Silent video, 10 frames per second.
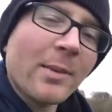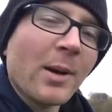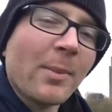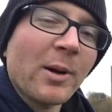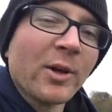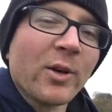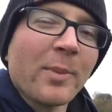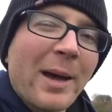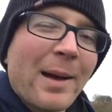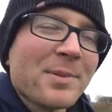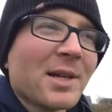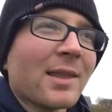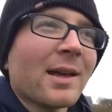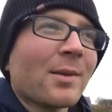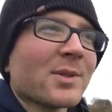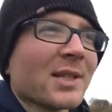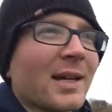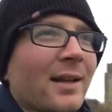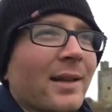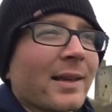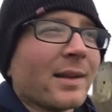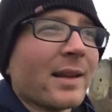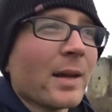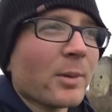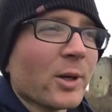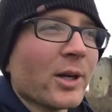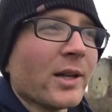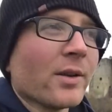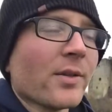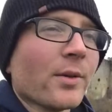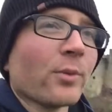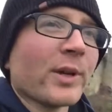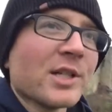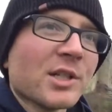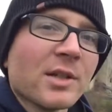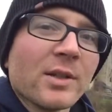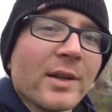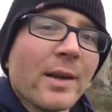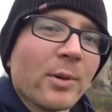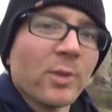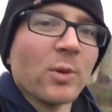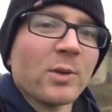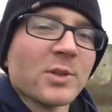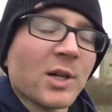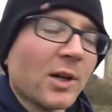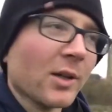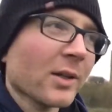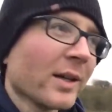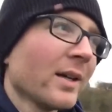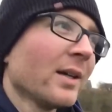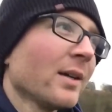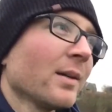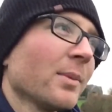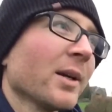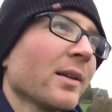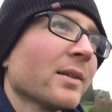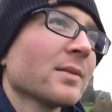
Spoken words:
coming up on Google Maps. I thought I was in kind of like the neighborhood, or the region, the neighborhood, what it was called. But